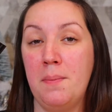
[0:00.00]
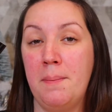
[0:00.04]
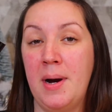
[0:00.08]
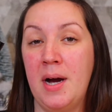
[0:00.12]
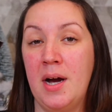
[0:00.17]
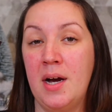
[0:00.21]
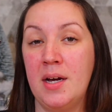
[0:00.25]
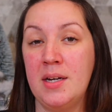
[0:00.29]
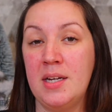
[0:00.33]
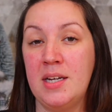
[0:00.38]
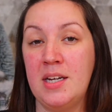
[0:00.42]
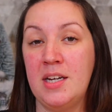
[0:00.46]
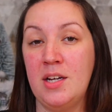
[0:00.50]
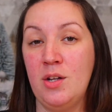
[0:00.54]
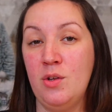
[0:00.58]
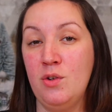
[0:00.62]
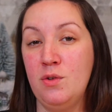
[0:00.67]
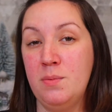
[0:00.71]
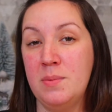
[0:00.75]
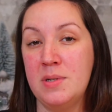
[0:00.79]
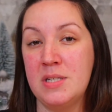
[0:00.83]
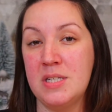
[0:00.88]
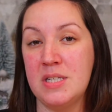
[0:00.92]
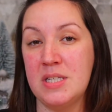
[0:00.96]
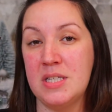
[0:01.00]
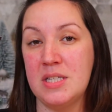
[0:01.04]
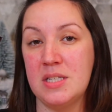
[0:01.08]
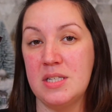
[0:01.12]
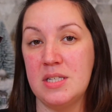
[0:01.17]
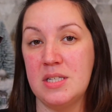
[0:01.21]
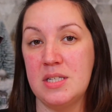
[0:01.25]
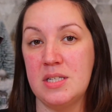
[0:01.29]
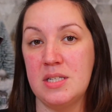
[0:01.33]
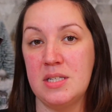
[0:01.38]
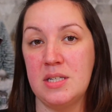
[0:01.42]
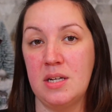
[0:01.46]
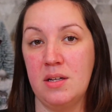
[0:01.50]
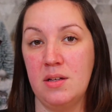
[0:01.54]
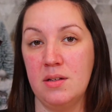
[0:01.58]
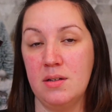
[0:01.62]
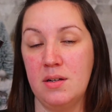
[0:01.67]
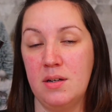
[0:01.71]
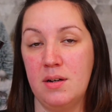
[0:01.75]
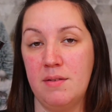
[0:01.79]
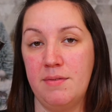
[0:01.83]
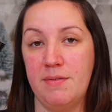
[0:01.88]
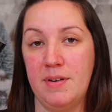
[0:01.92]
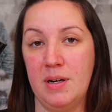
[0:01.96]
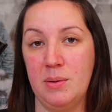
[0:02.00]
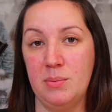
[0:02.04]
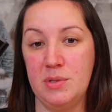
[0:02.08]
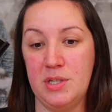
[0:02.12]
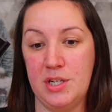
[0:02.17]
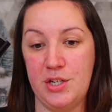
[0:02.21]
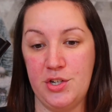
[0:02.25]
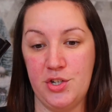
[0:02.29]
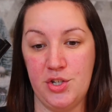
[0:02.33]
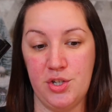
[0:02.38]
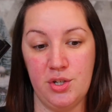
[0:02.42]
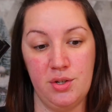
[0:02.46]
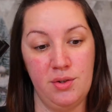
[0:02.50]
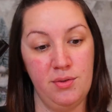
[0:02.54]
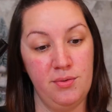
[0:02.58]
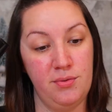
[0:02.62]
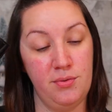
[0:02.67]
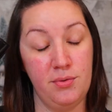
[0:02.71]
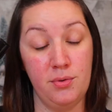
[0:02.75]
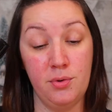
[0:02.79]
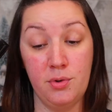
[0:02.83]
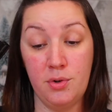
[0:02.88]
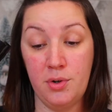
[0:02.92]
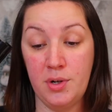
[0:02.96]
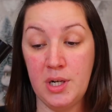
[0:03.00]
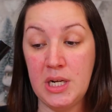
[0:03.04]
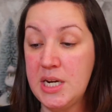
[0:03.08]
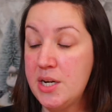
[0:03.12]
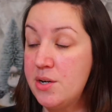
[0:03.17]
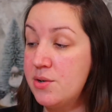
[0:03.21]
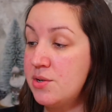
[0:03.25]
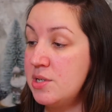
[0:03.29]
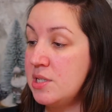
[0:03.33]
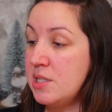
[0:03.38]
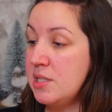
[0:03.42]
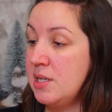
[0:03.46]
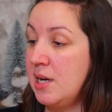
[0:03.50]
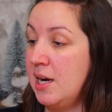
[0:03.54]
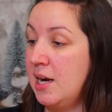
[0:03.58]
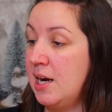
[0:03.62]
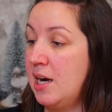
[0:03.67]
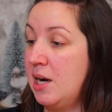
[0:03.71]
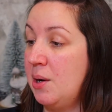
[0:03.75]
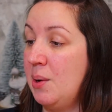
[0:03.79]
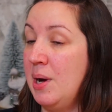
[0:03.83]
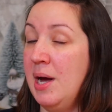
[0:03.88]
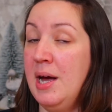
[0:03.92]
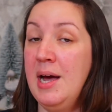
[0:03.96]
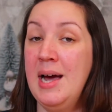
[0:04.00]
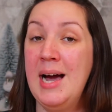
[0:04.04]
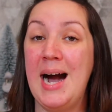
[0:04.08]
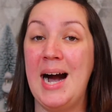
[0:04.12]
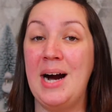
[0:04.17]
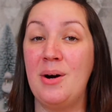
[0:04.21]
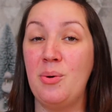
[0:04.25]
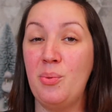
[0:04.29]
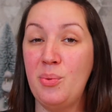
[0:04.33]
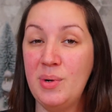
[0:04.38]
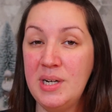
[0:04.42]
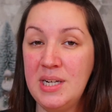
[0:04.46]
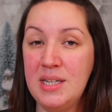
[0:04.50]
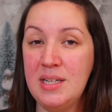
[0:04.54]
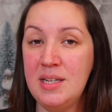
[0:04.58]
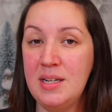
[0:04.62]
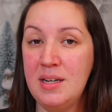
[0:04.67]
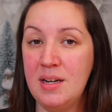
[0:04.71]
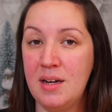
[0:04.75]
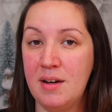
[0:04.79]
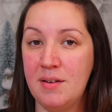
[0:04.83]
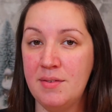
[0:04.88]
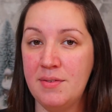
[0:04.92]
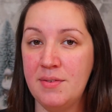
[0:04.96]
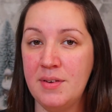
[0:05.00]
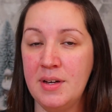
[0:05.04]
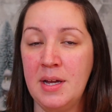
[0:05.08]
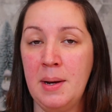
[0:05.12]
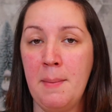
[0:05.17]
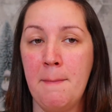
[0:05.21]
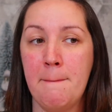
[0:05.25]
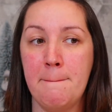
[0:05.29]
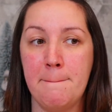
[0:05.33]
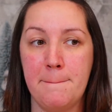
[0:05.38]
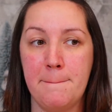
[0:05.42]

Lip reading: Armani Luminous Silk foundation for years now. I really love it,